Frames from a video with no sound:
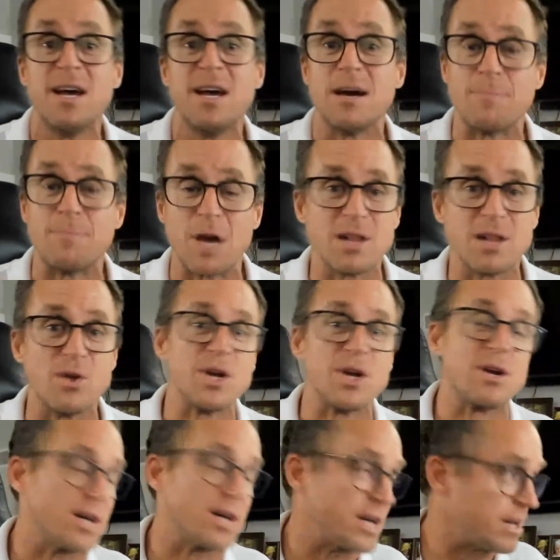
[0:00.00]
I'm not a
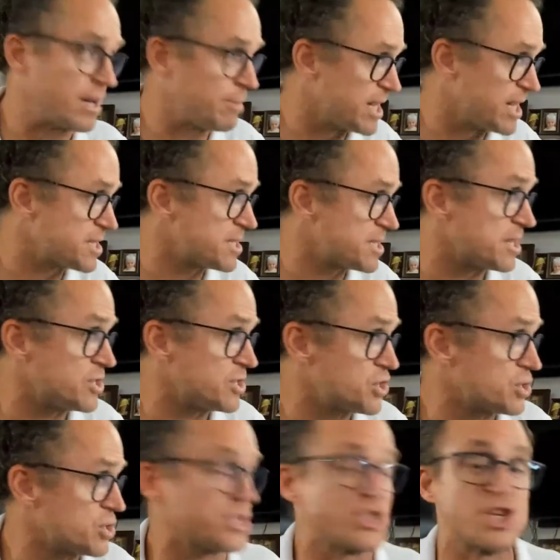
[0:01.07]
lawyer. I am a licensed
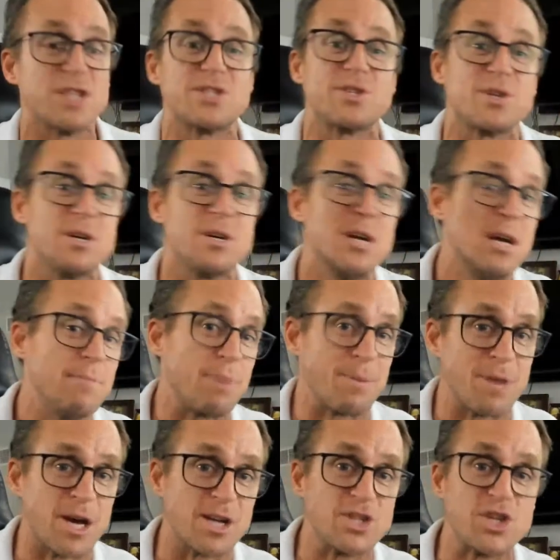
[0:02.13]
insurance adjuster, but I'm
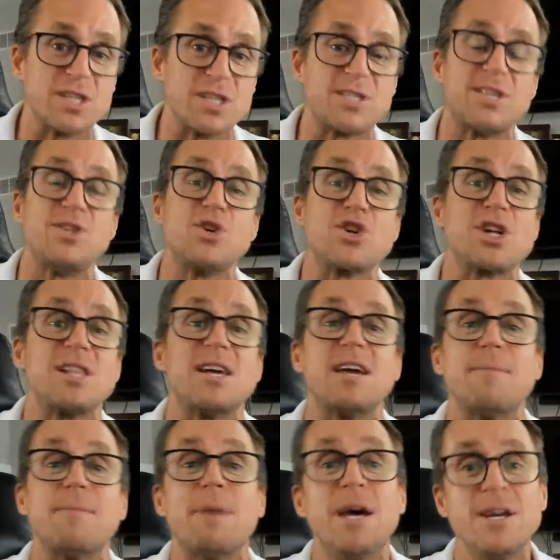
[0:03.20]
not adjusting your
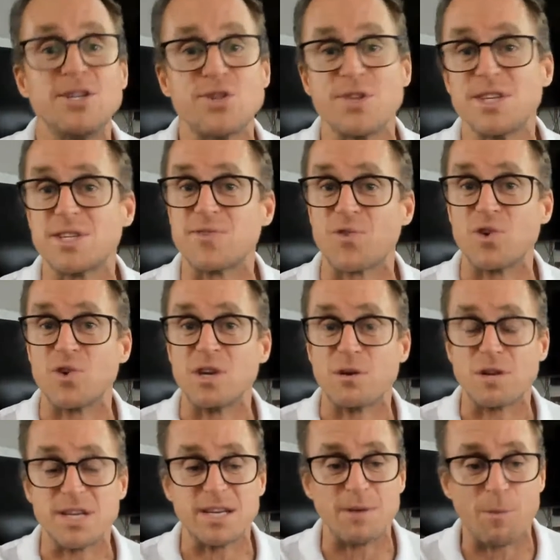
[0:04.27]
claim. So this is for
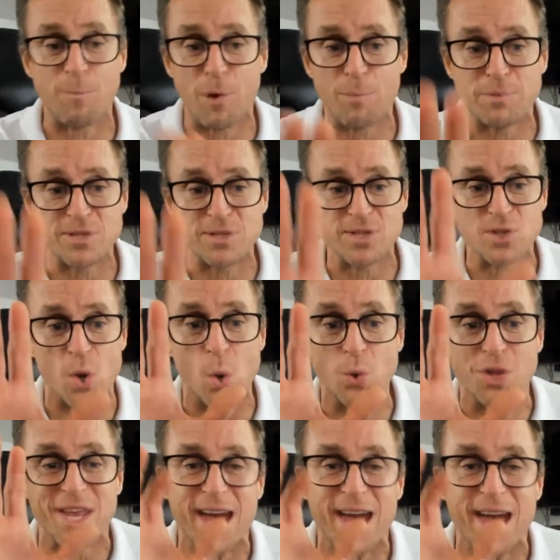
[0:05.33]
entertainment purposes
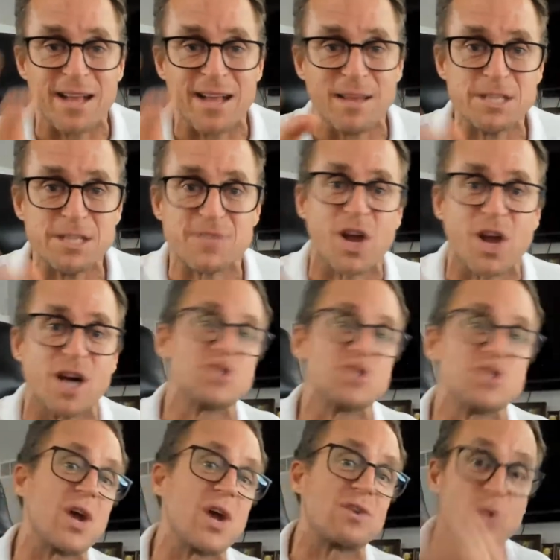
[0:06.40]
only. Elements of a
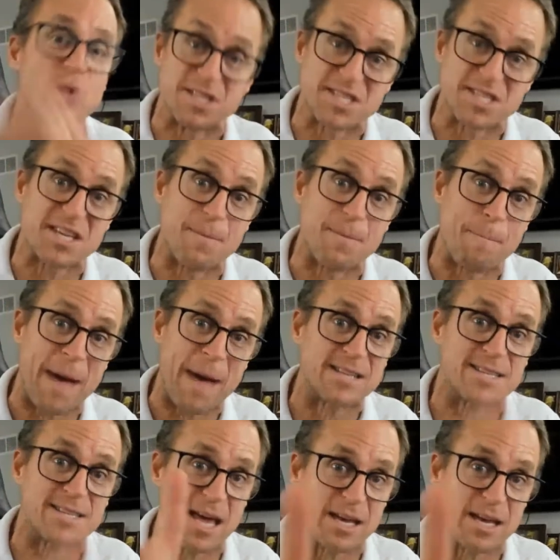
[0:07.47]
contract, we're going to skip back to
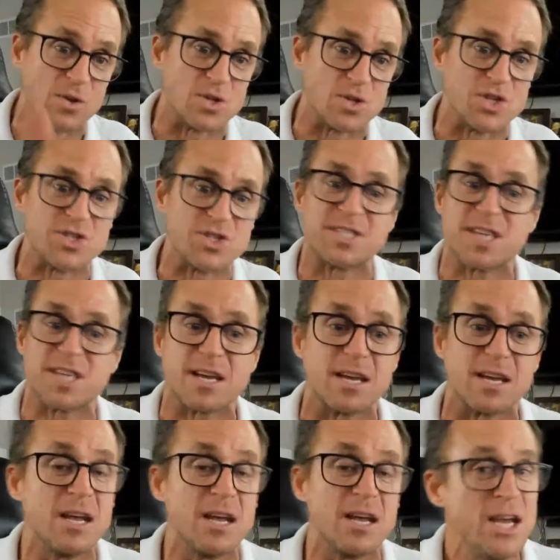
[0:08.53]
that here in just a second.
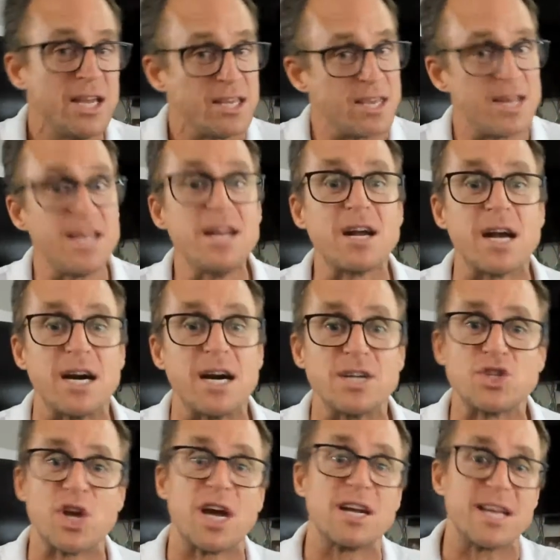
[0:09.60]
You need a
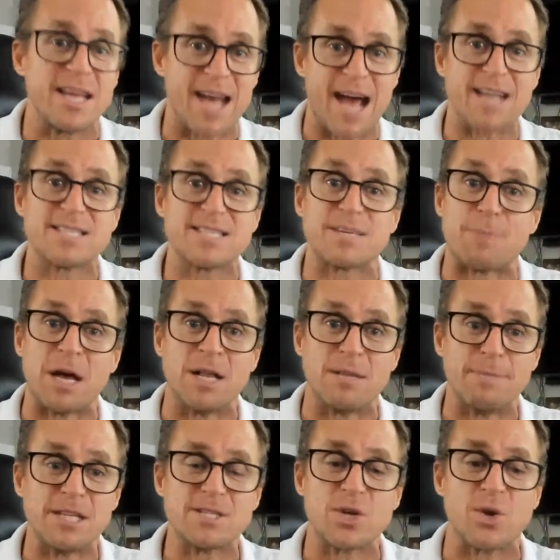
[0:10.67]
contract. It has some
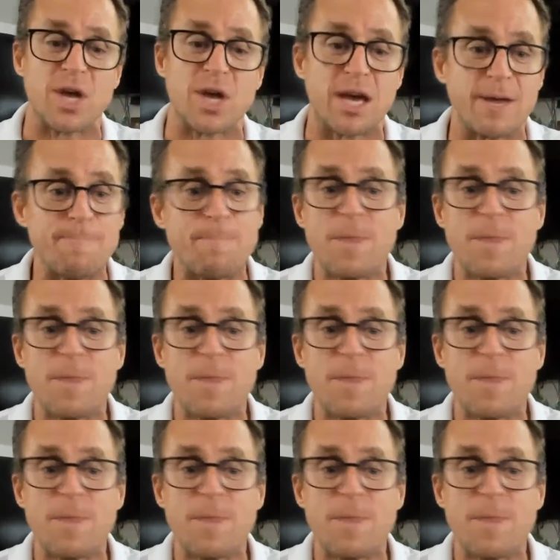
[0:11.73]
elements, okay?